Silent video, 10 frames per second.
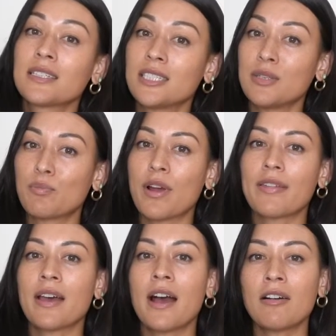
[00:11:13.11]
Deep
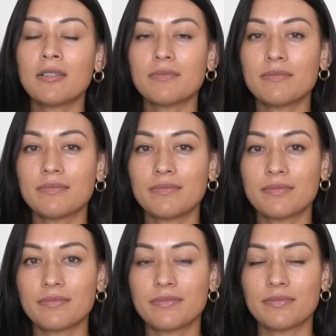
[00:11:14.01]
breath out.
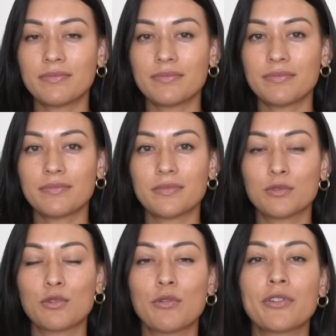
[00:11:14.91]

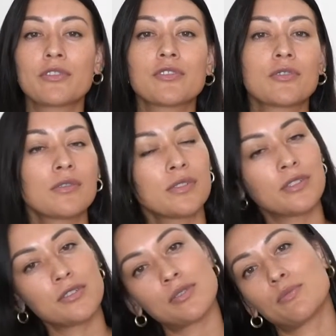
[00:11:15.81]
Roll your
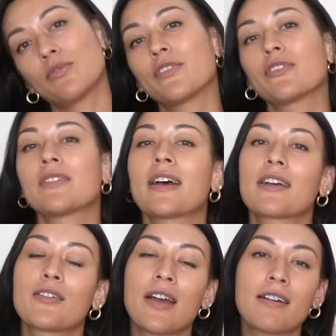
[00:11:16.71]
shoulders, move your neck
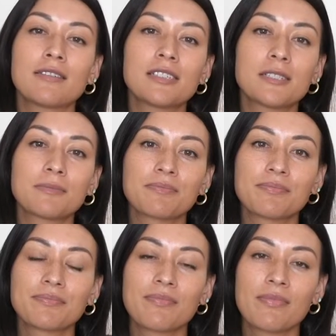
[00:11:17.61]
around.
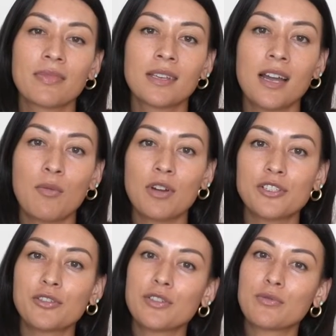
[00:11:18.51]
I want
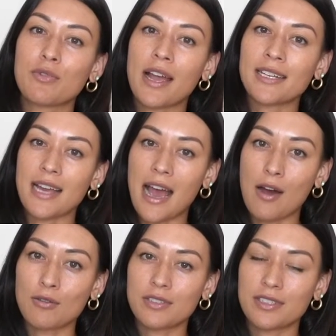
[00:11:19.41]
you to write
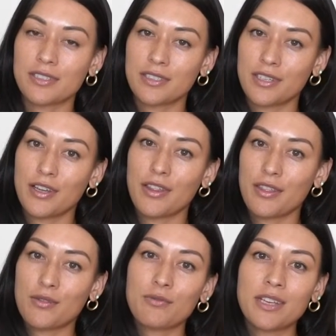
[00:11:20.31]
out
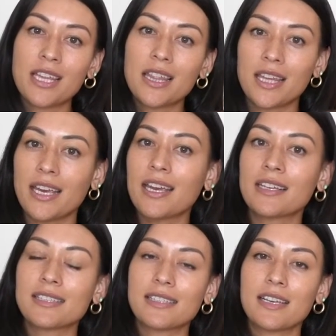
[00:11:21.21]
3
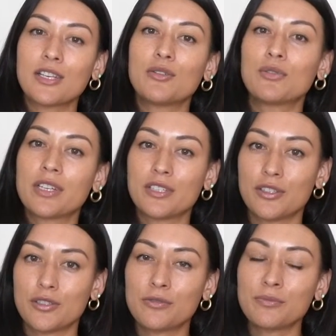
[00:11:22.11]
things that you can
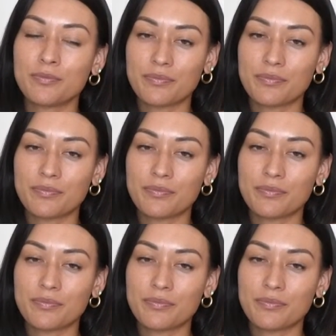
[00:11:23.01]
do